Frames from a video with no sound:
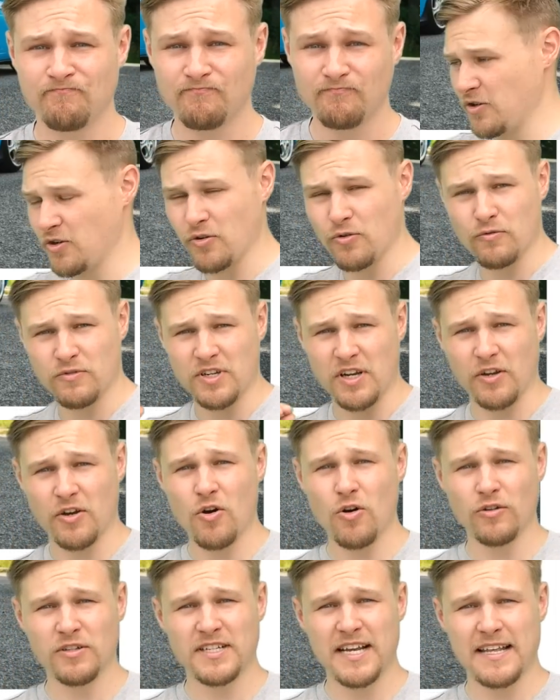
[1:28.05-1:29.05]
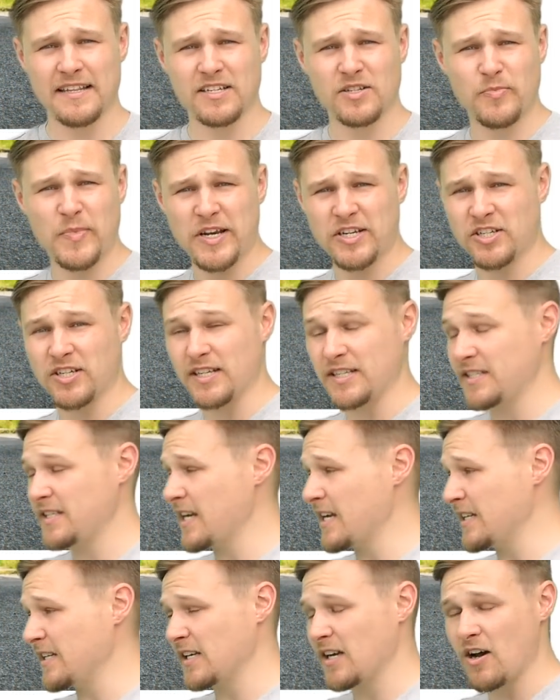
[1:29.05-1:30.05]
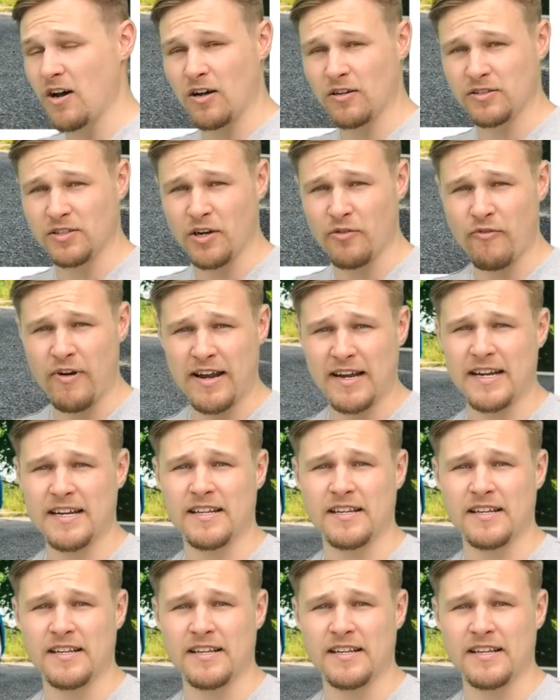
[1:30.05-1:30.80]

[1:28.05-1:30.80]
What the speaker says: You can also contact the specialist selling the car directly.